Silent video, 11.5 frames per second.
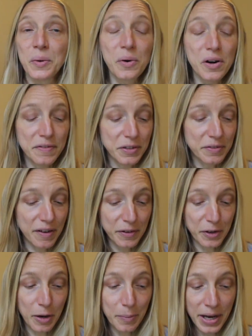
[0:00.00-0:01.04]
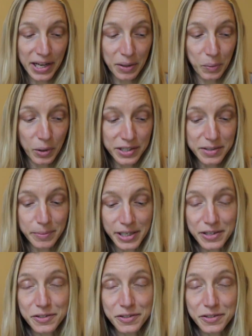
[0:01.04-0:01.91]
or if you've ever gone back and watched my